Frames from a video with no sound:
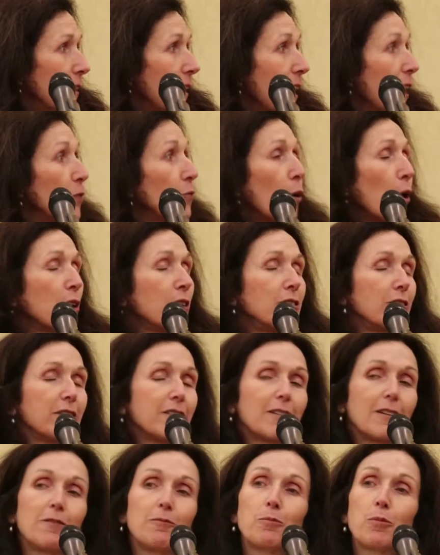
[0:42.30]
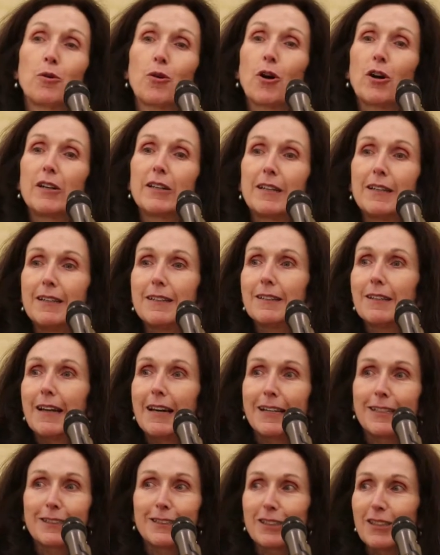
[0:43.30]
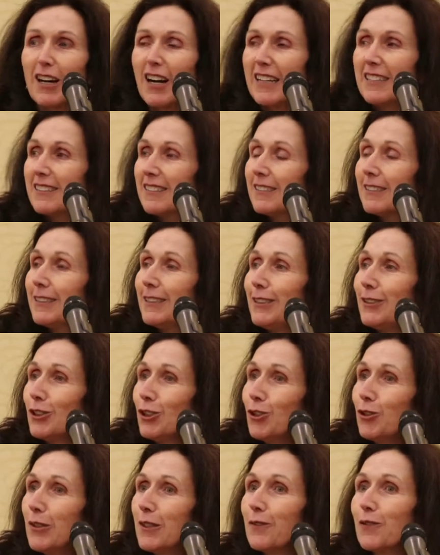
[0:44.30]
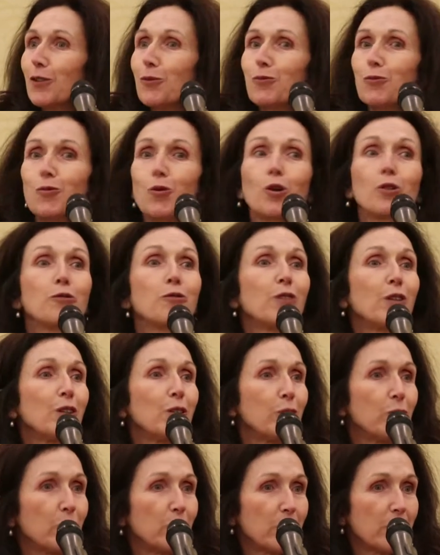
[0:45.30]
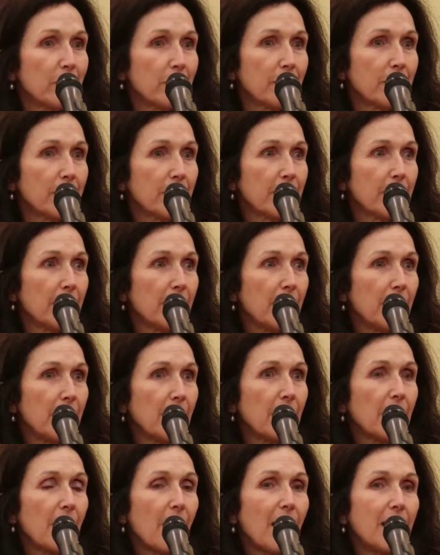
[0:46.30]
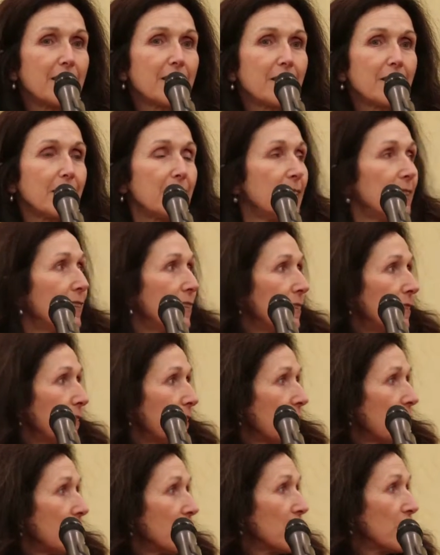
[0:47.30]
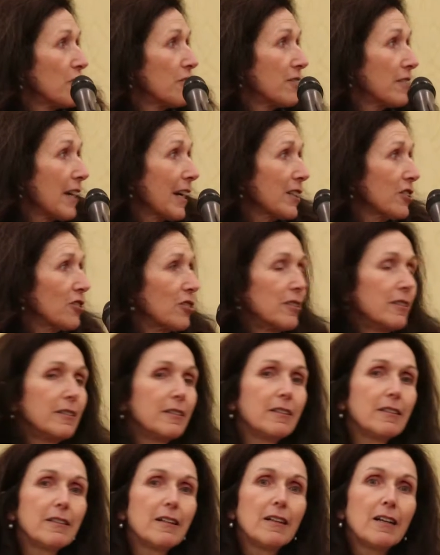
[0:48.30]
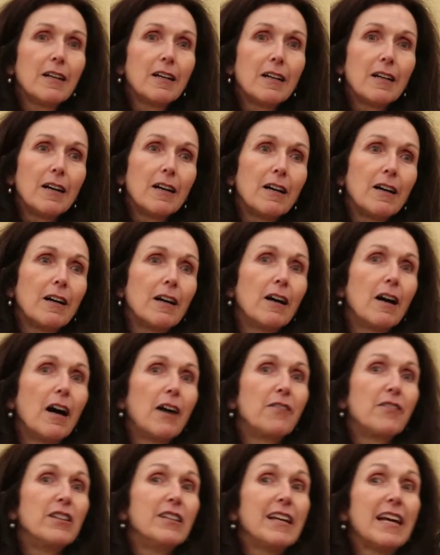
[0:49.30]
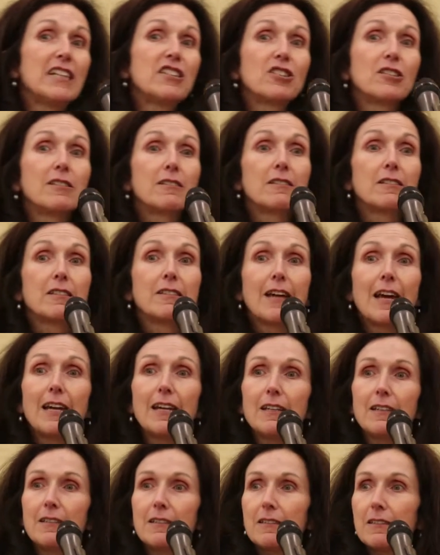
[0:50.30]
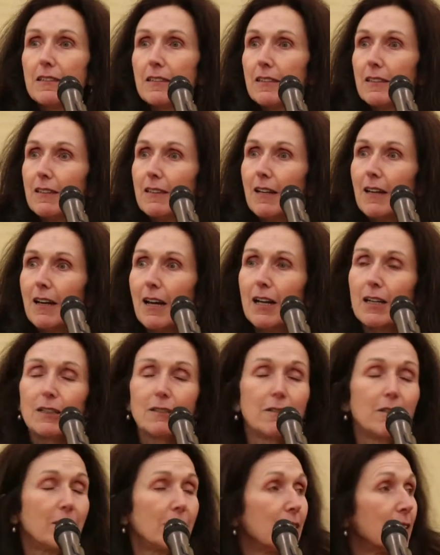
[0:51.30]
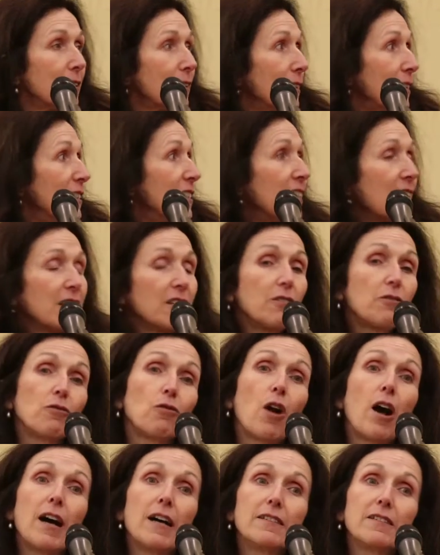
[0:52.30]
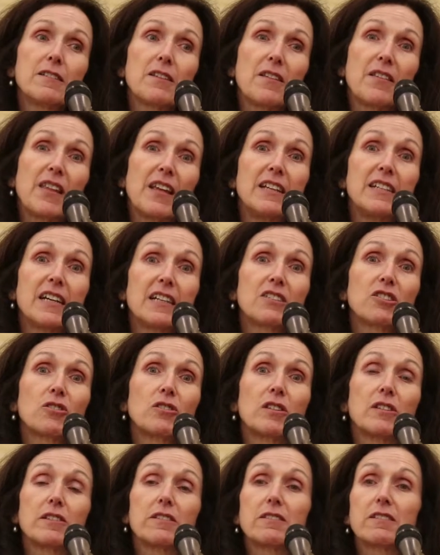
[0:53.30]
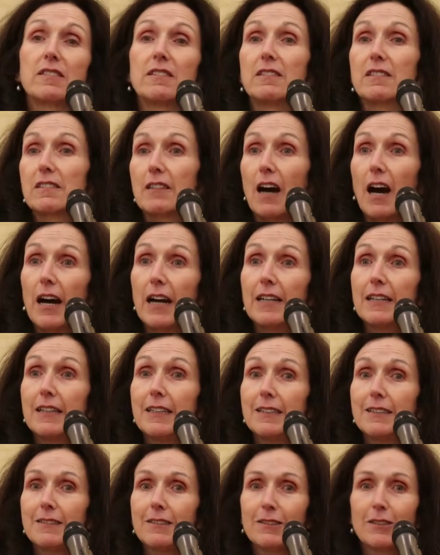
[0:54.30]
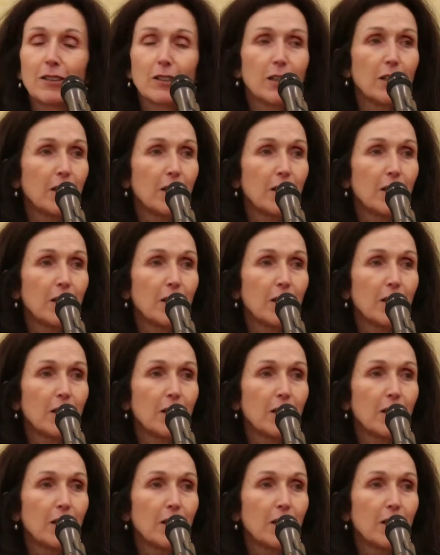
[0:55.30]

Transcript: headwaters of Burrard Inlet, I see two different worldviews. I see the intersection of the nation state and the rise of the industrial society